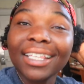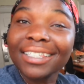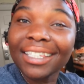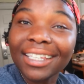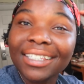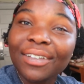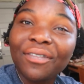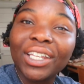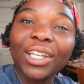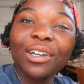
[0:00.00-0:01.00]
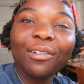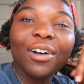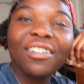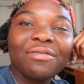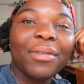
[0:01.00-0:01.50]
This is a
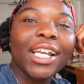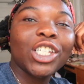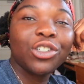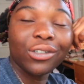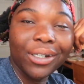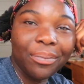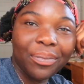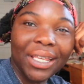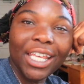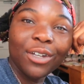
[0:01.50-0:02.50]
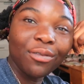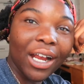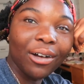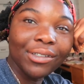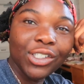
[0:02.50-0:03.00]
video of my trip en
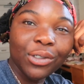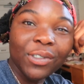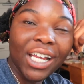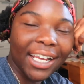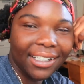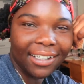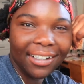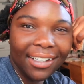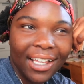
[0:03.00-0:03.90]
route to China.